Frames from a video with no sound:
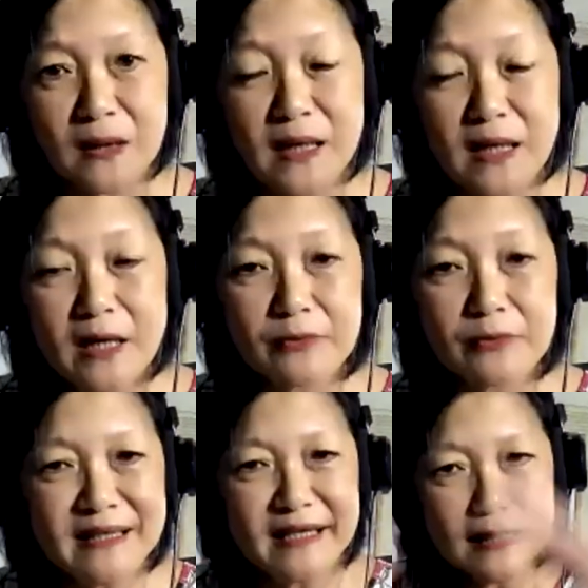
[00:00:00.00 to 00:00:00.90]

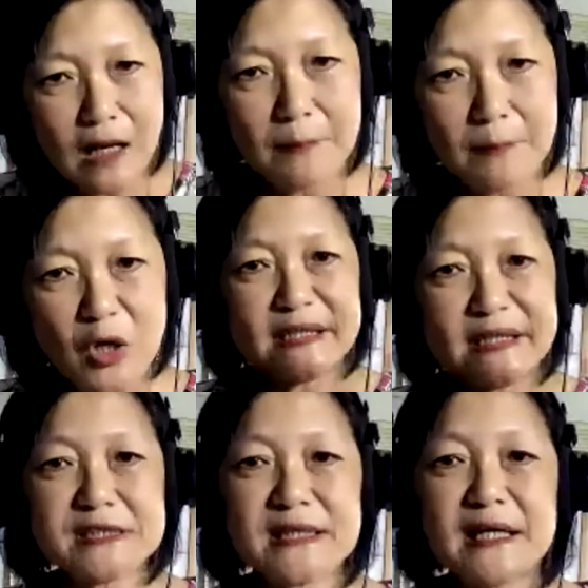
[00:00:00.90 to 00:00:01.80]
really um, on each
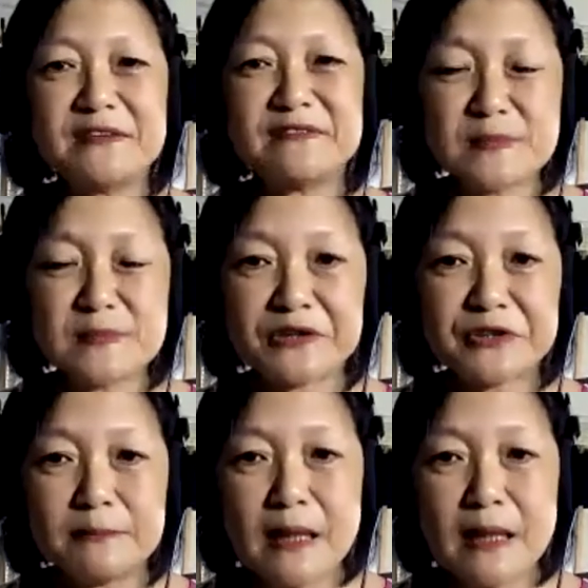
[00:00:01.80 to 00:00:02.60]
side of the spectrum.